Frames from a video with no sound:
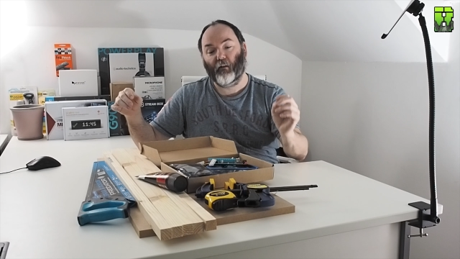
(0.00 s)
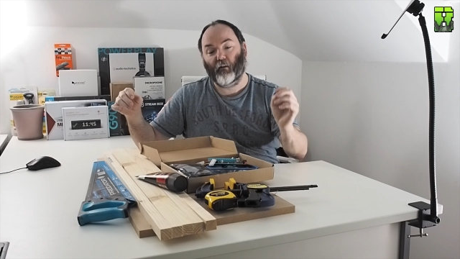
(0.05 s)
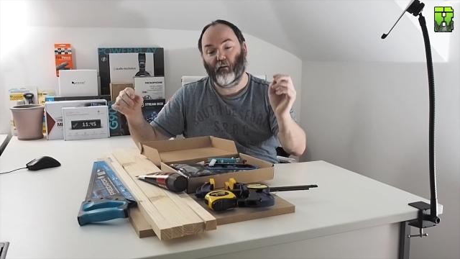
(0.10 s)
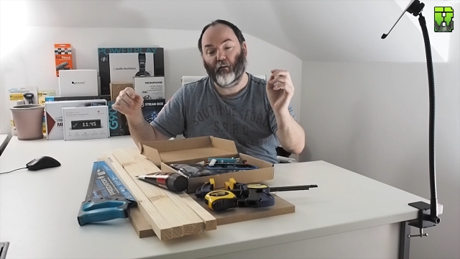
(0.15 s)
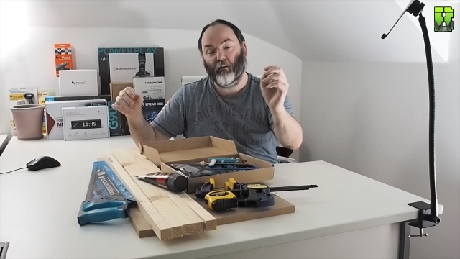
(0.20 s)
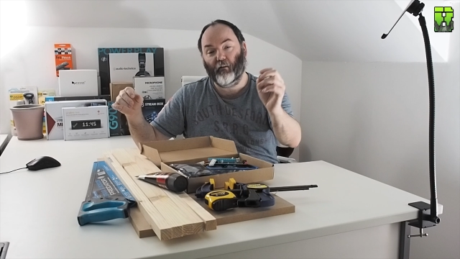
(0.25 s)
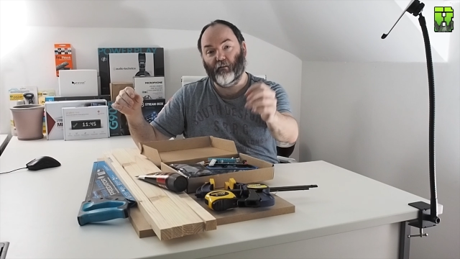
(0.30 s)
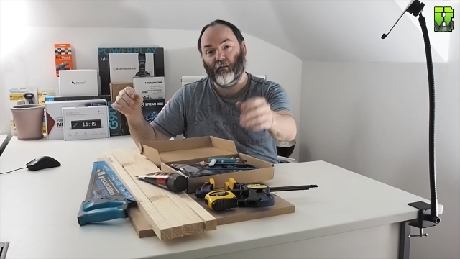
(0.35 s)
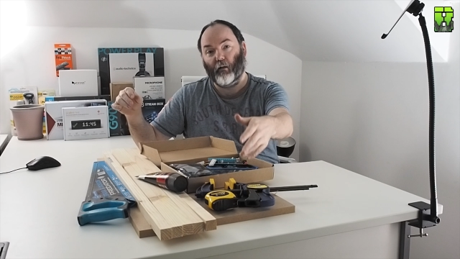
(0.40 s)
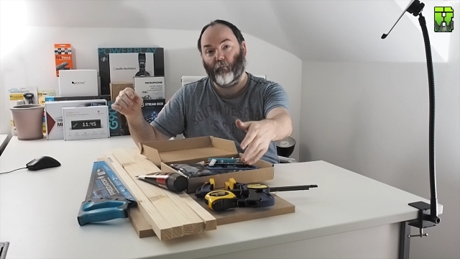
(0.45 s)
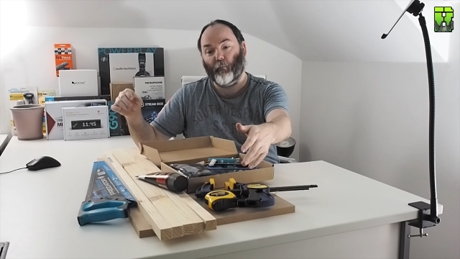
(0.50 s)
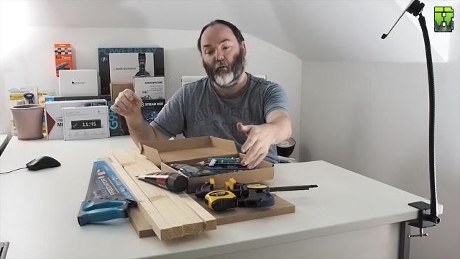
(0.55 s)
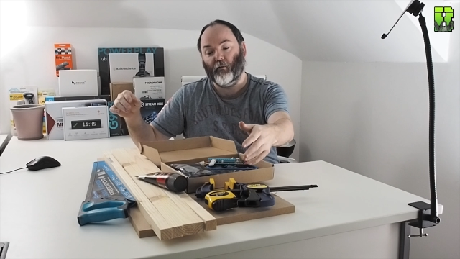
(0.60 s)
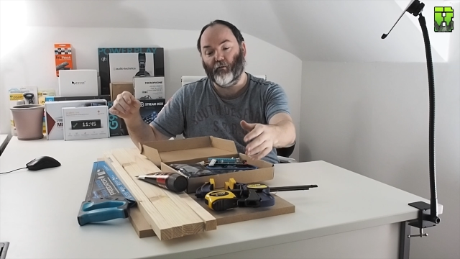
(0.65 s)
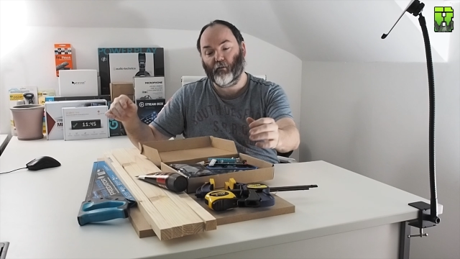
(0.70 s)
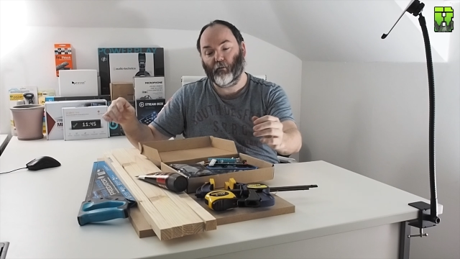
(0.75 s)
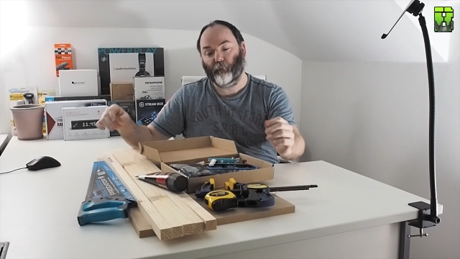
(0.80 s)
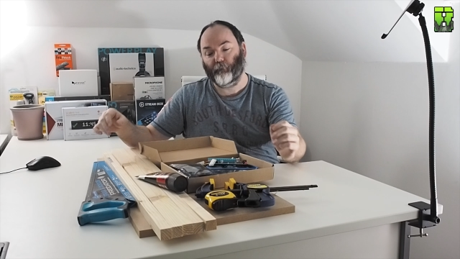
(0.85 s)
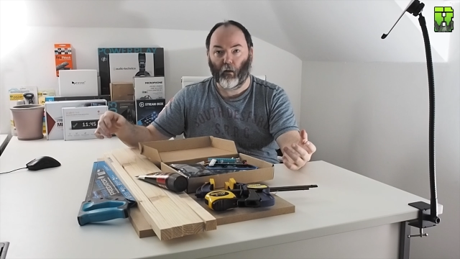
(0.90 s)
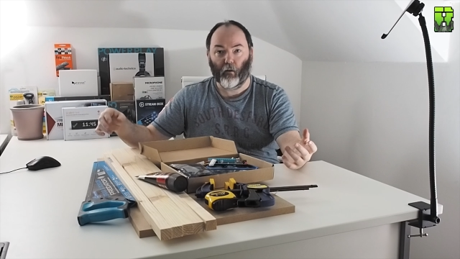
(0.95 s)
You're going to tape
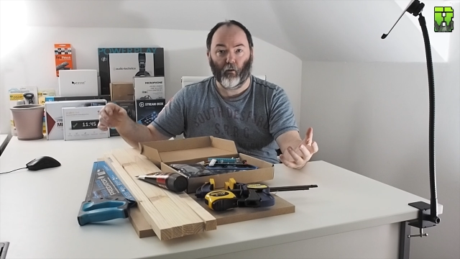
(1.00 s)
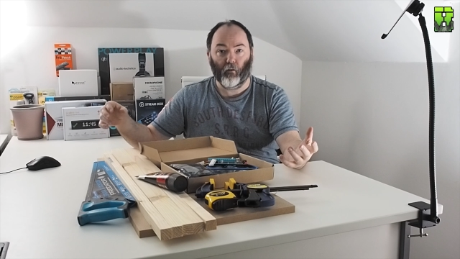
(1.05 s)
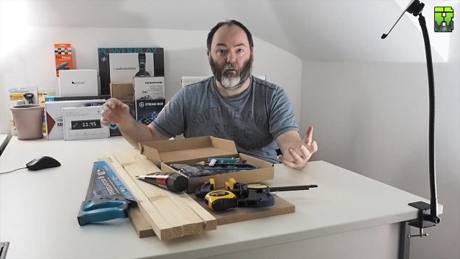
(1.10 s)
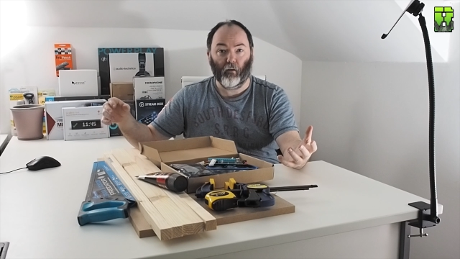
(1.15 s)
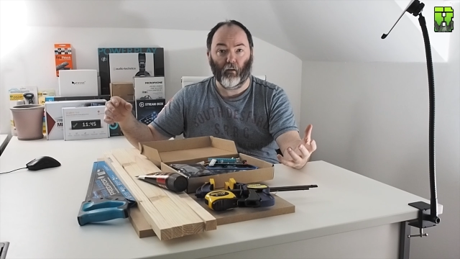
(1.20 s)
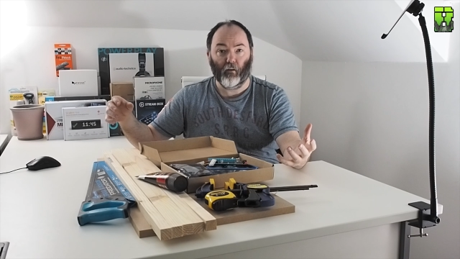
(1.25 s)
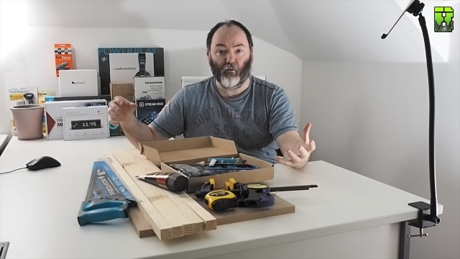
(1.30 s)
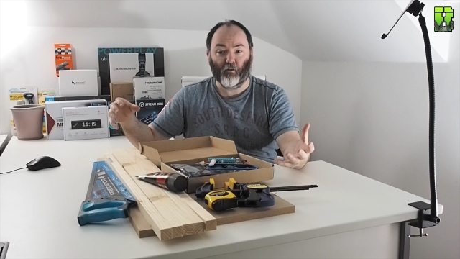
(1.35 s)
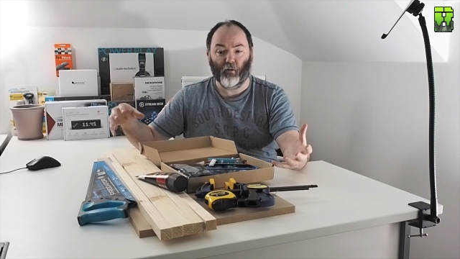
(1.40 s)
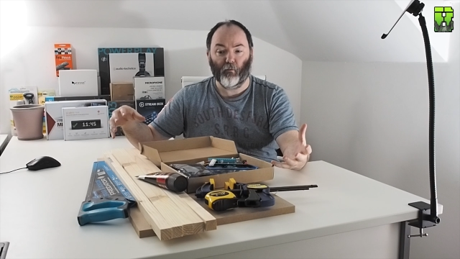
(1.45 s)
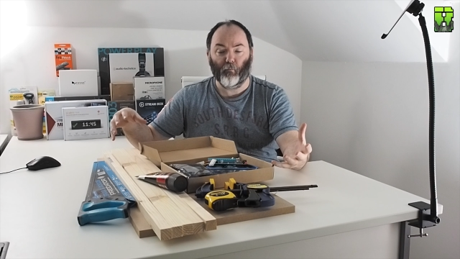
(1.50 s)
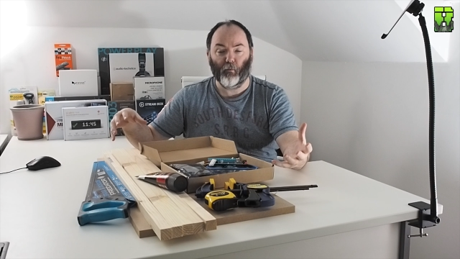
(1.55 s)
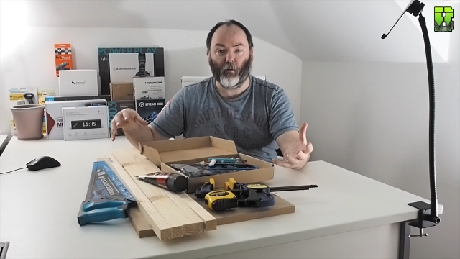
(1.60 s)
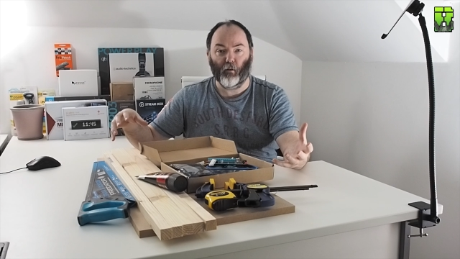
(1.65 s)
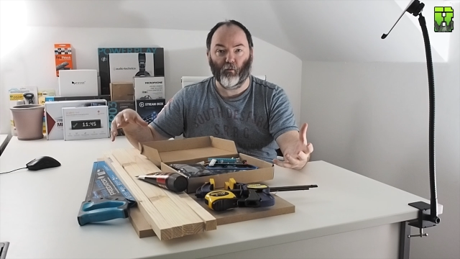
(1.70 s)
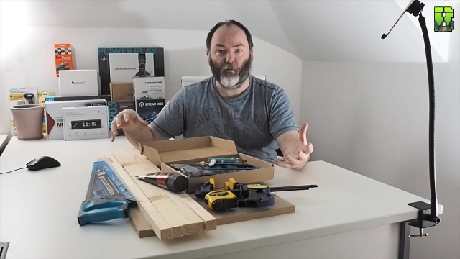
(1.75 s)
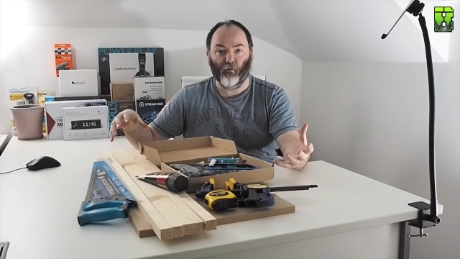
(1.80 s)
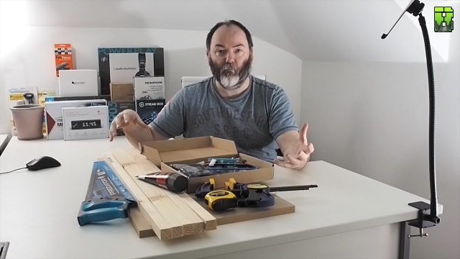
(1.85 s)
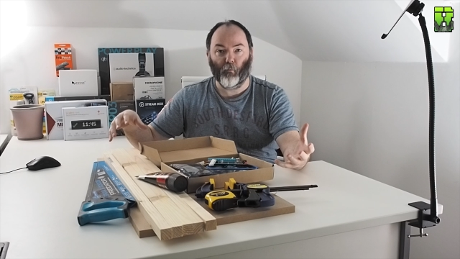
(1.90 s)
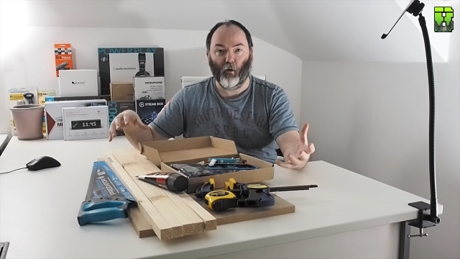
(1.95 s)
measure. You're going to need a
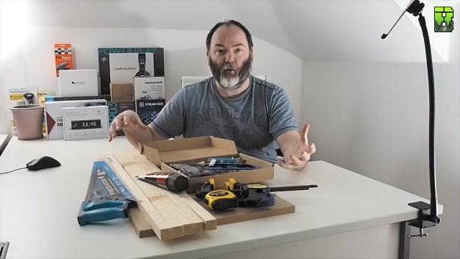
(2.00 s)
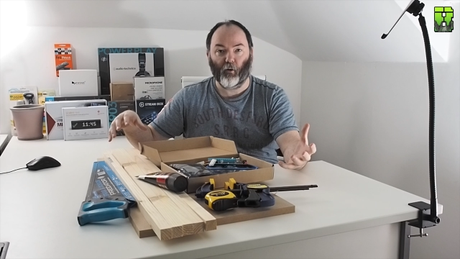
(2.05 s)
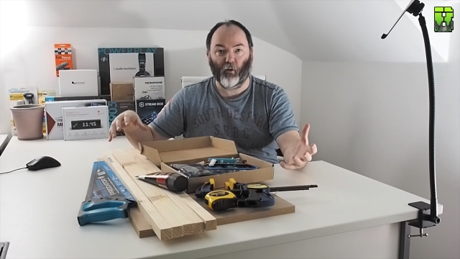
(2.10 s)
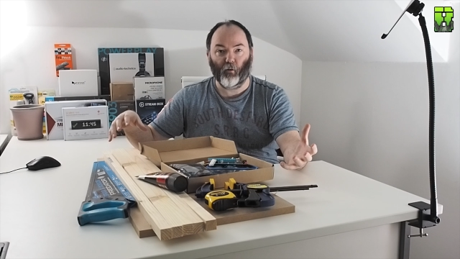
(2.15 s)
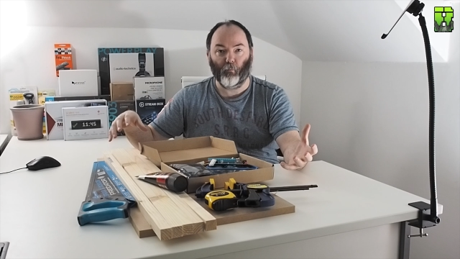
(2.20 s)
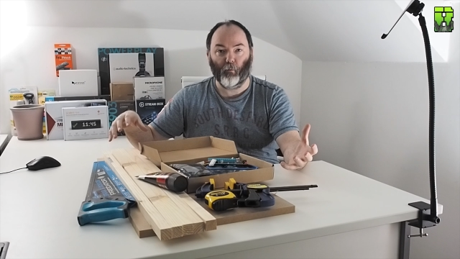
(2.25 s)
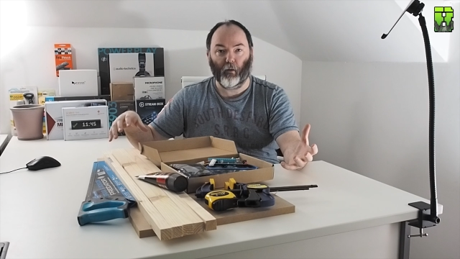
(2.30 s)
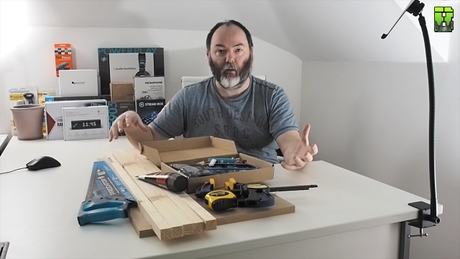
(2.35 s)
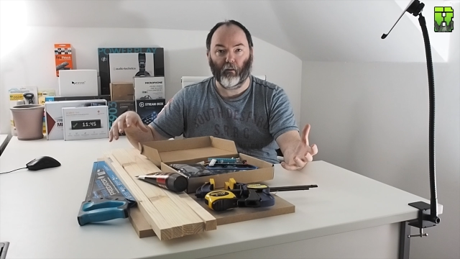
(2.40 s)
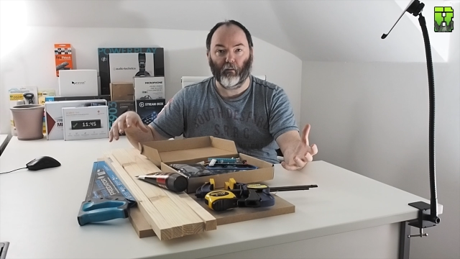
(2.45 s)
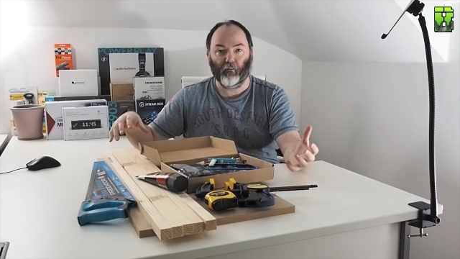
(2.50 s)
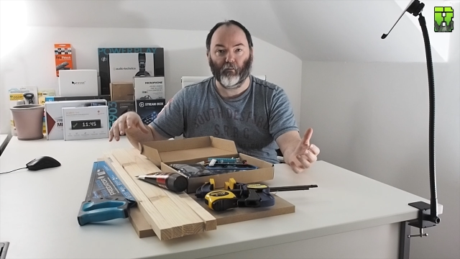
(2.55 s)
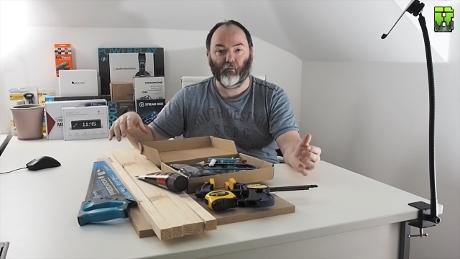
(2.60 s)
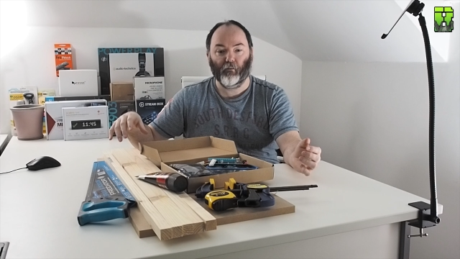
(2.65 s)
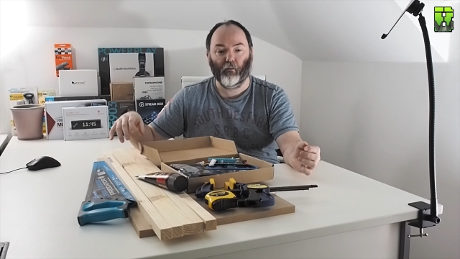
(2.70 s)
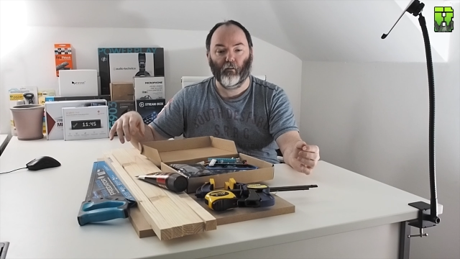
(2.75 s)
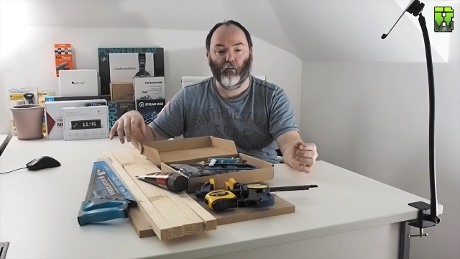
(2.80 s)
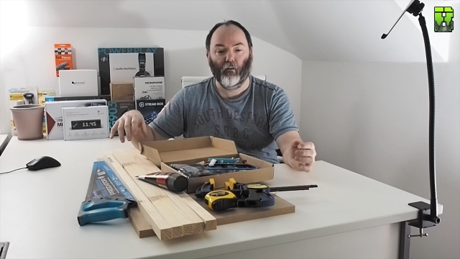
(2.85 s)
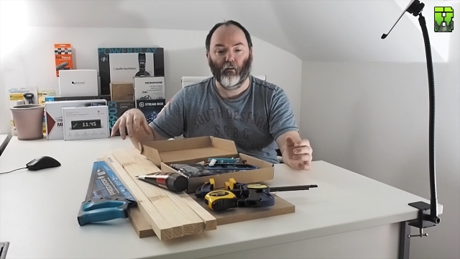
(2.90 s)
GPU to mock it up against.